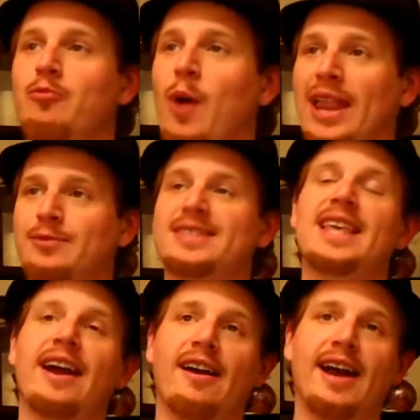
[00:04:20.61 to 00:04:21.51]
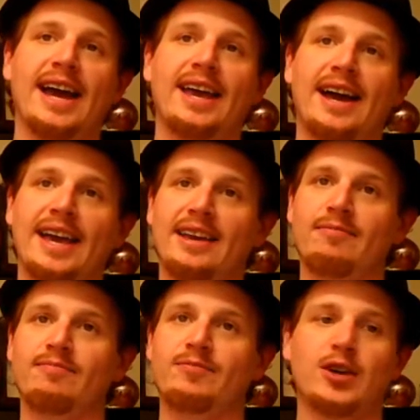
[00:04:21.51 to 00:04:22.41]
While I was there, I, I
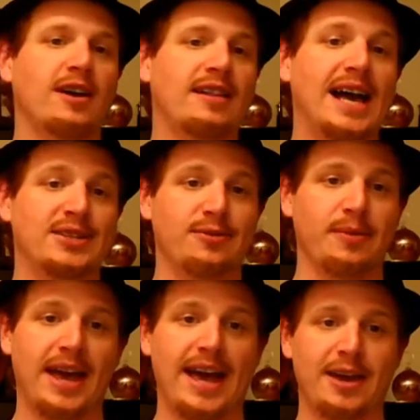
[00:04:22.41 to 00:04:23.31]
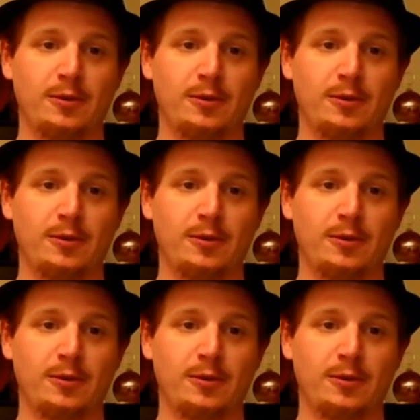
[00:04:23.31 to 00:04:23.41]
took a class from a guy